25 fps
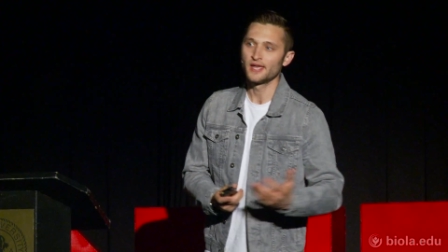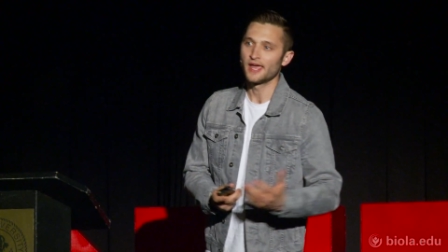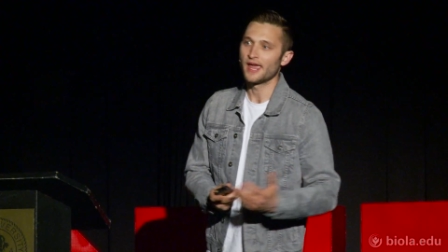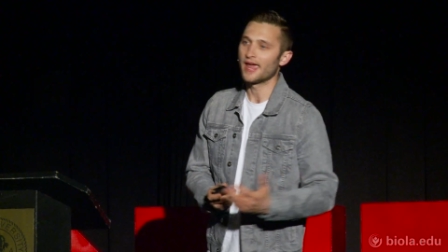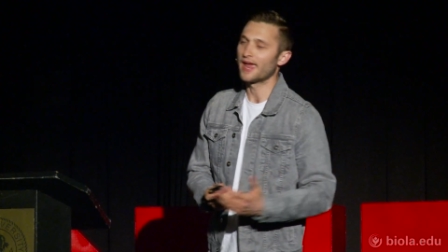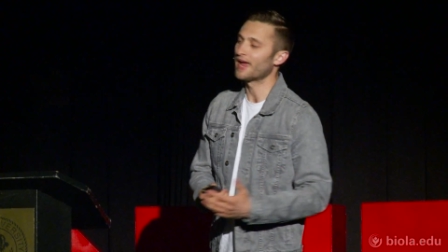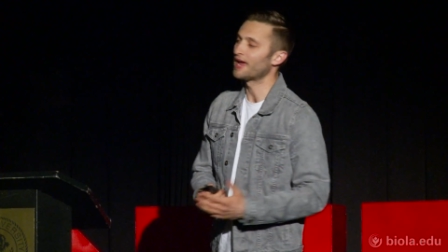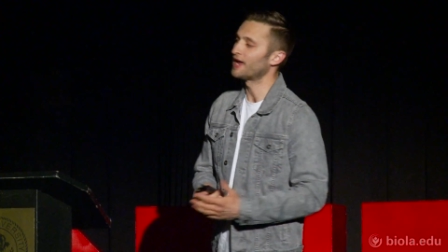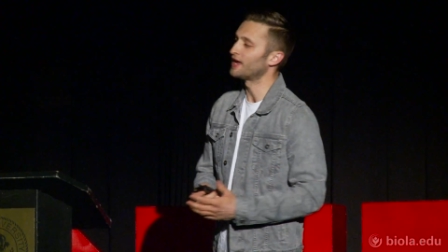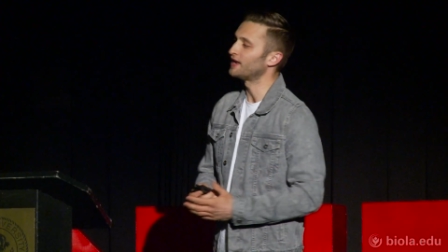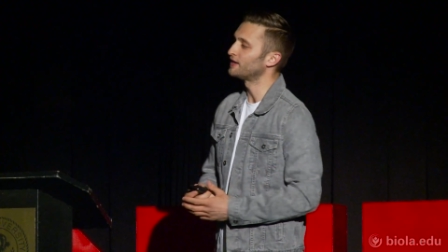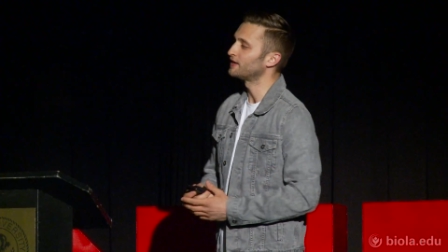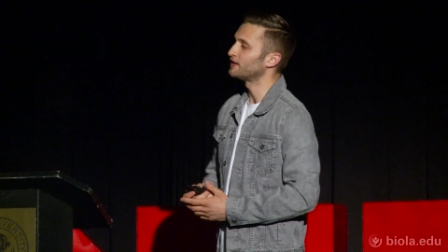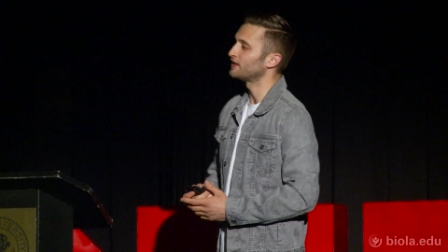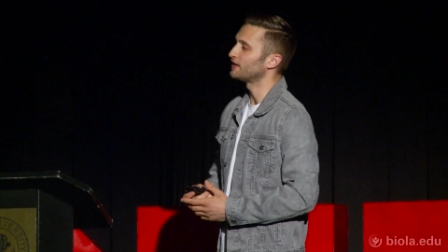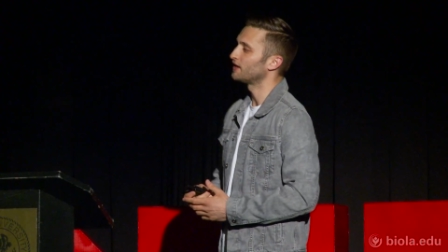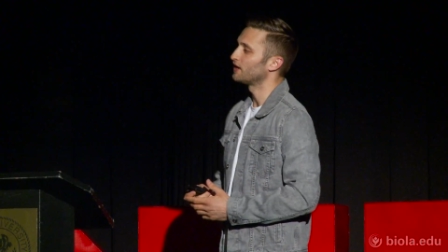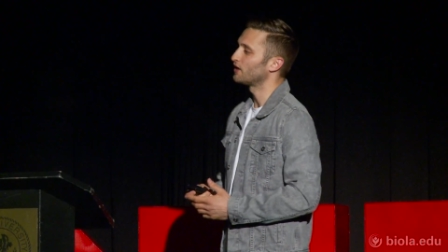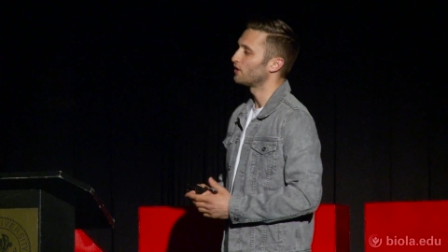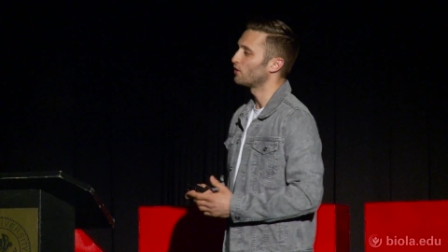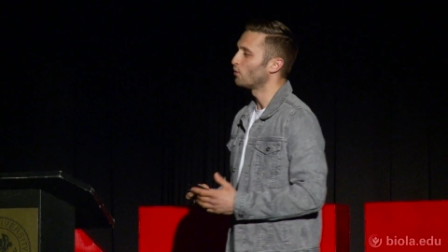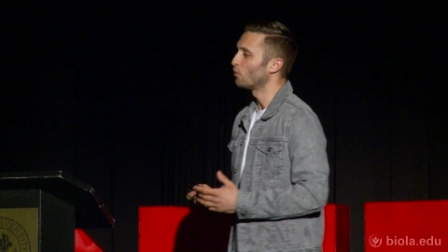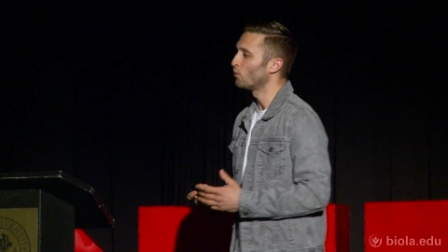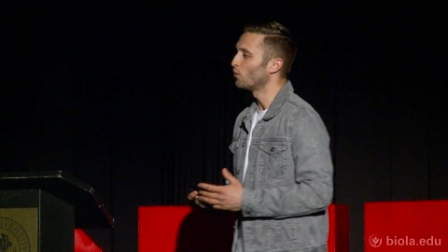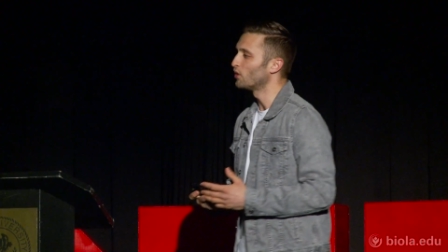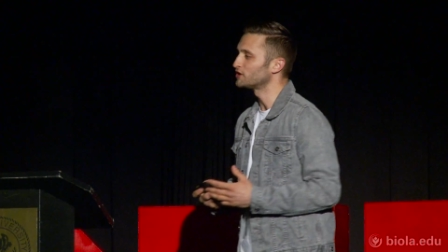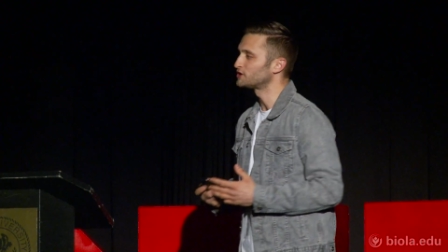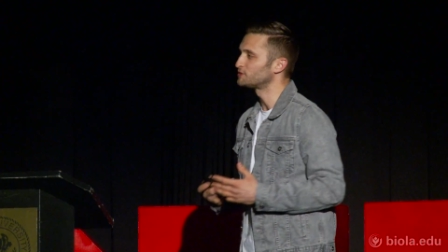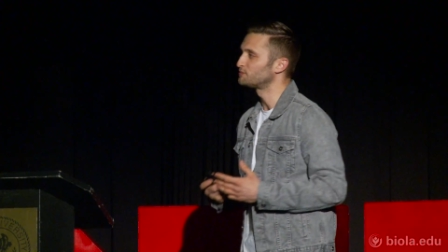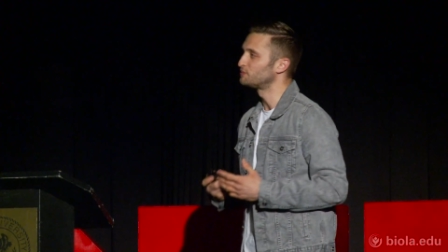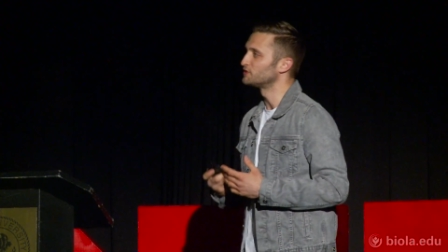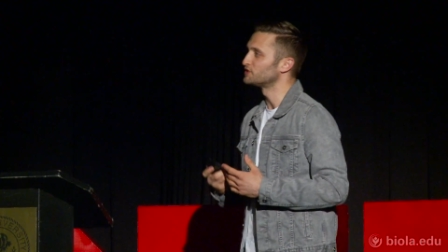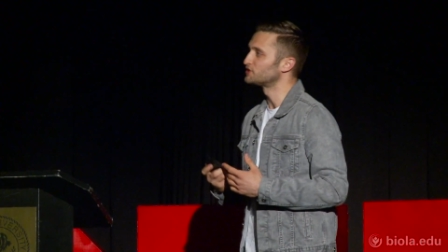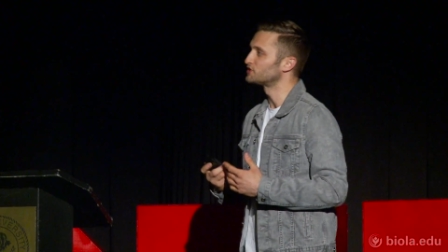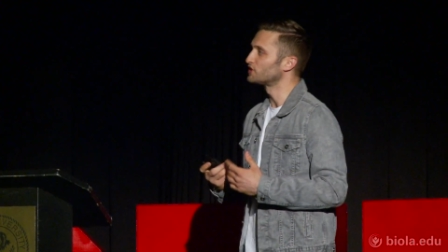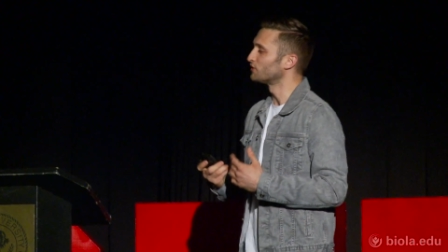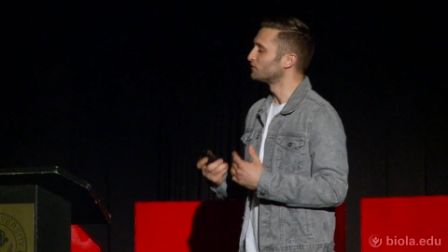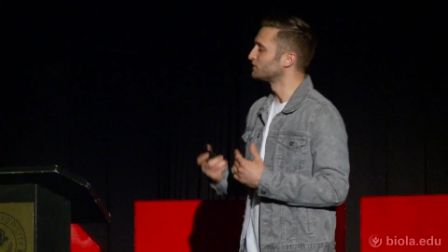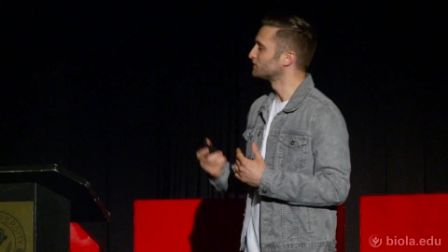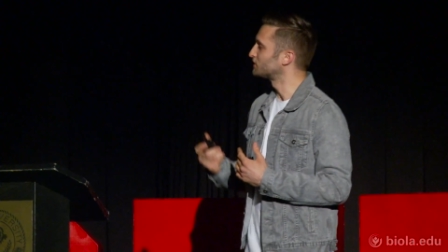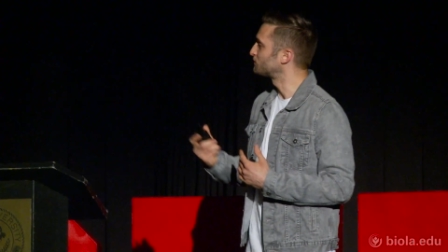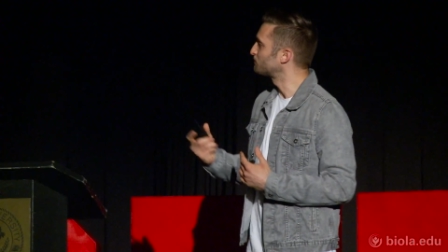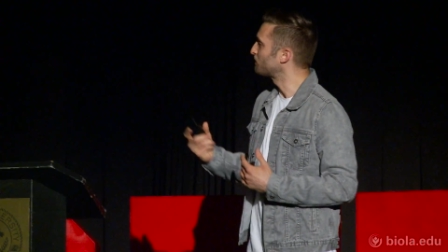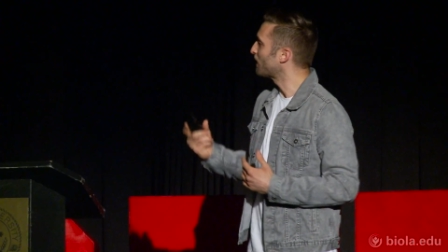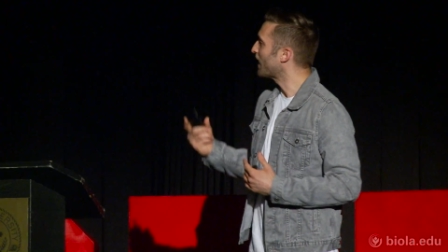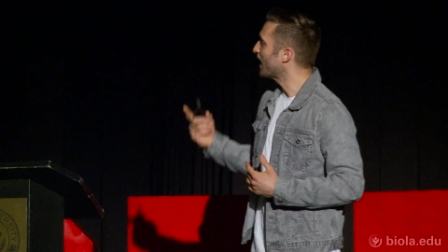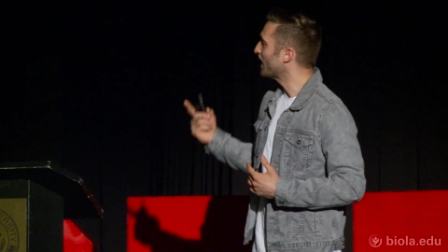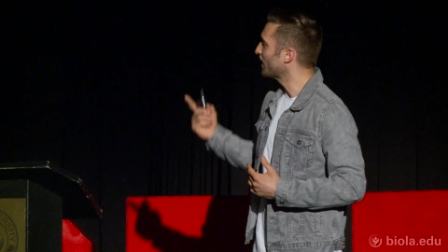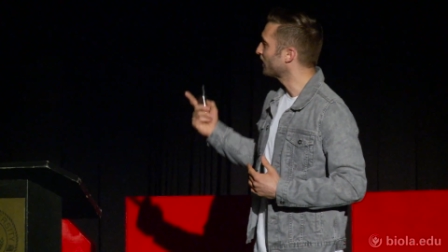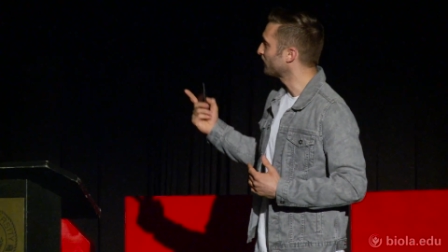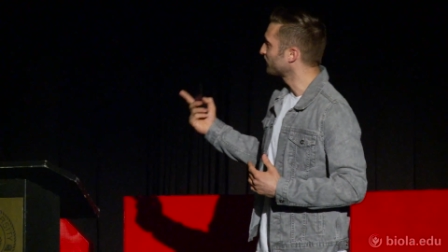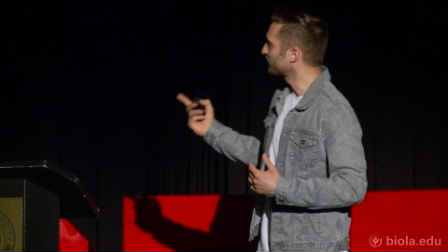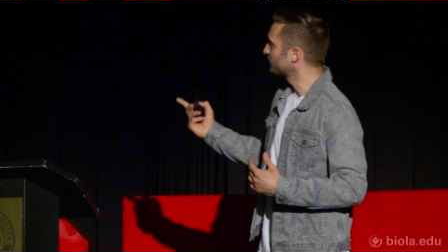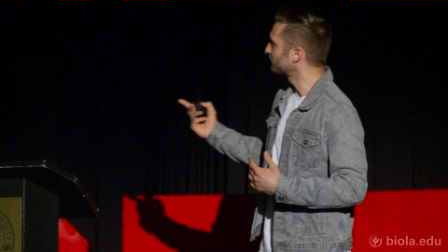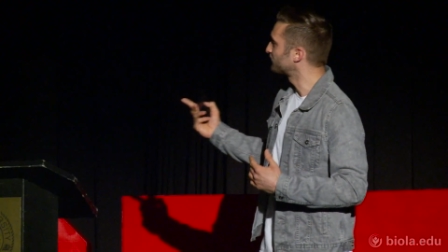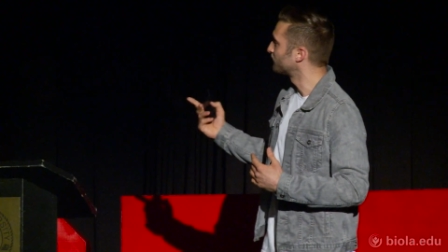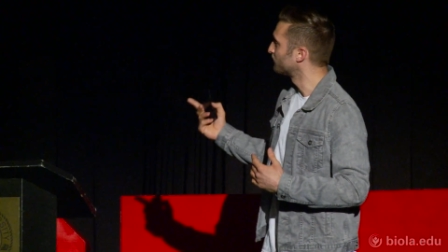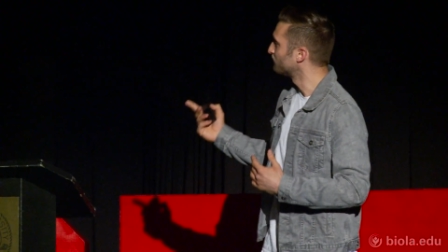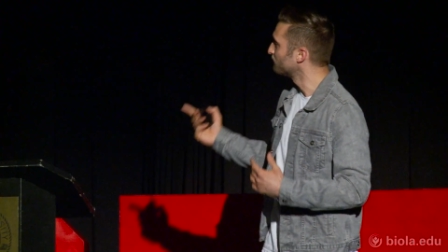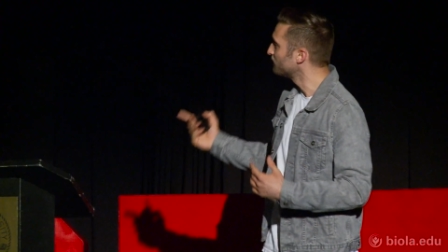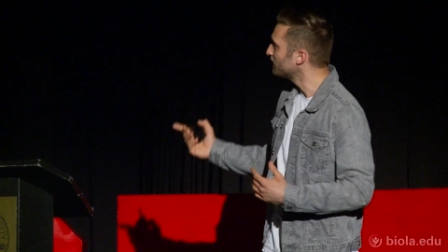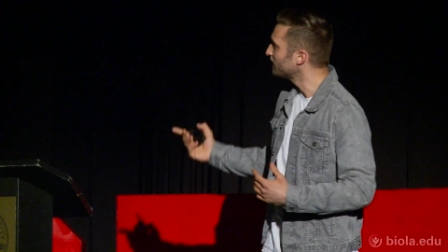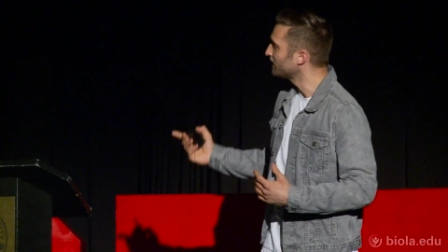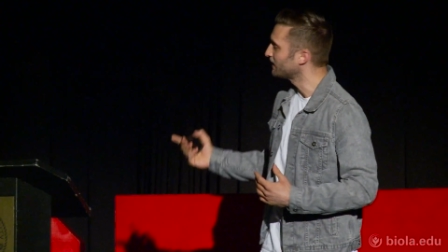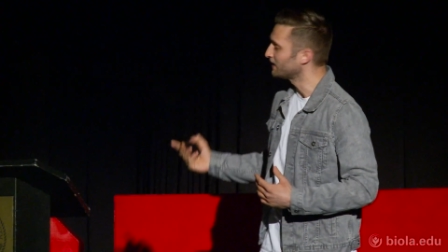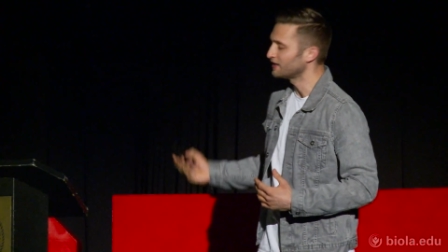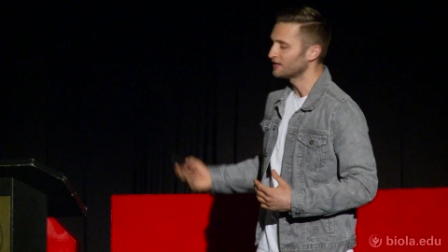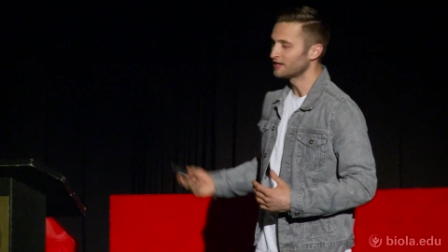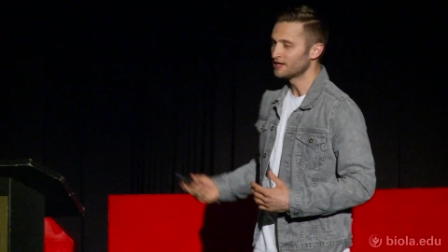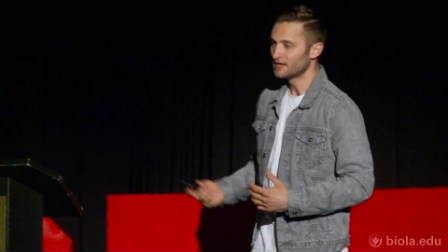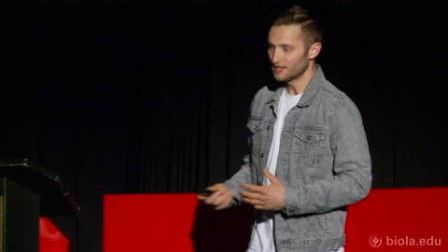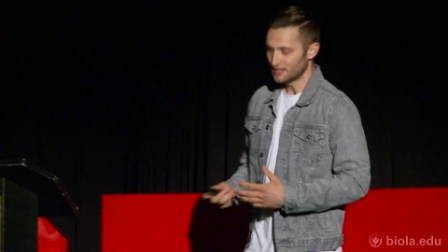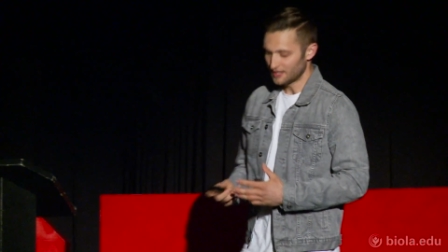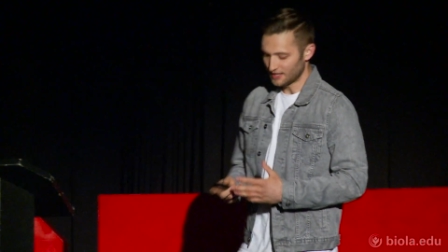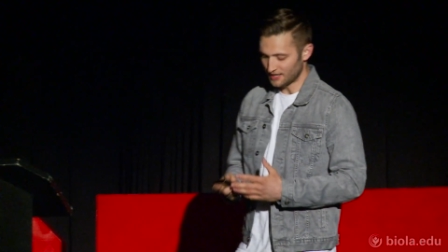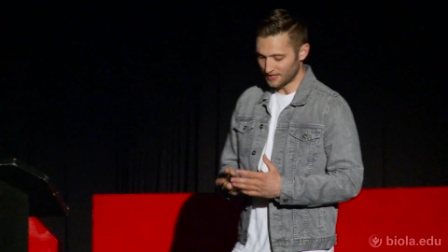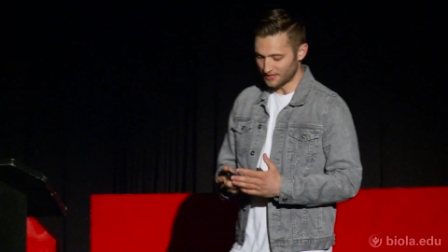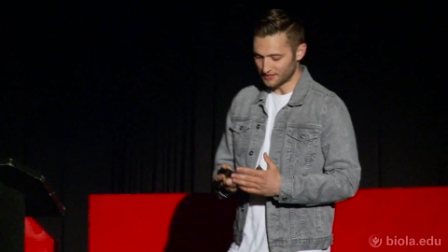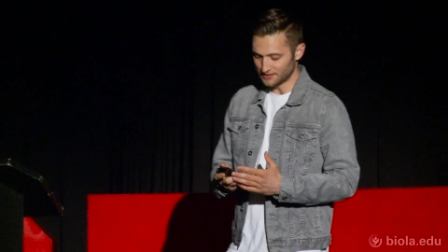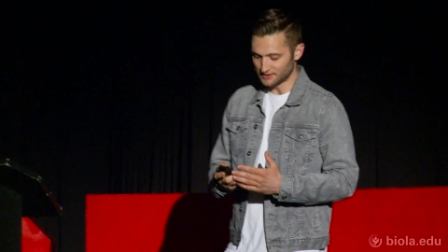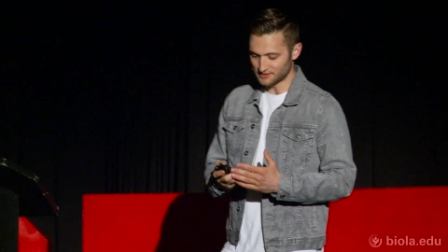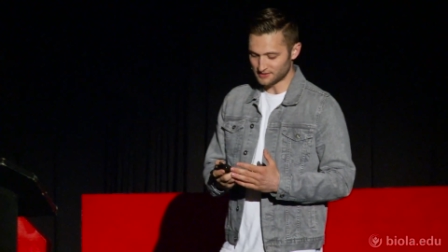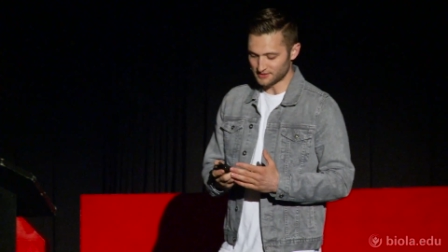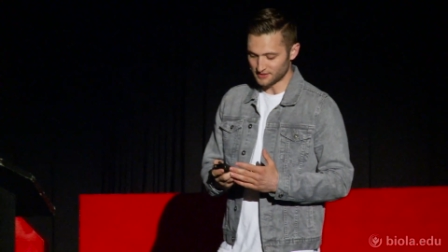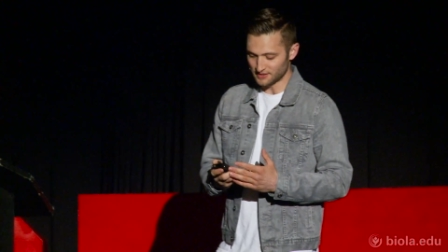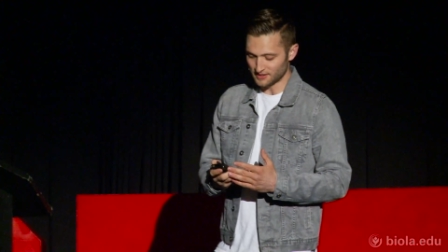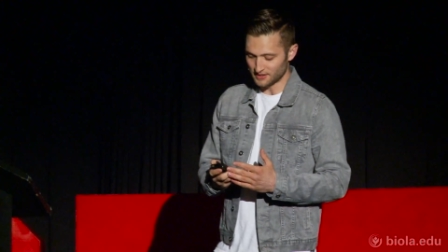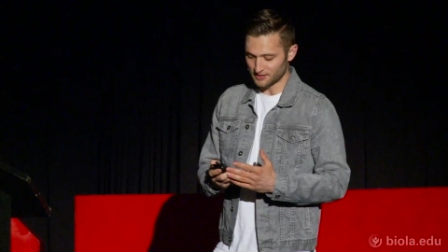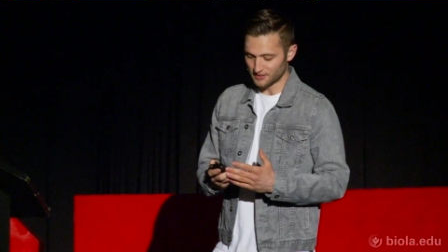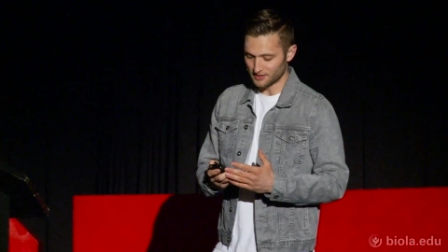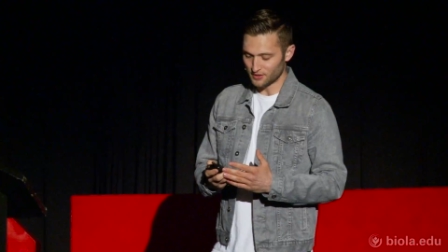And what's been so inspiring to me is